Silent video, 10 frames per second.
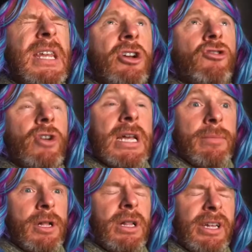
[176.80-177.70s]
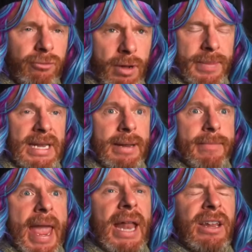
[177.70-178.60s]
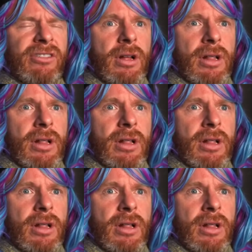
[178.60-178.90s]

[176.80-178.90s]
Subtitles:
agreeable is what being a man is all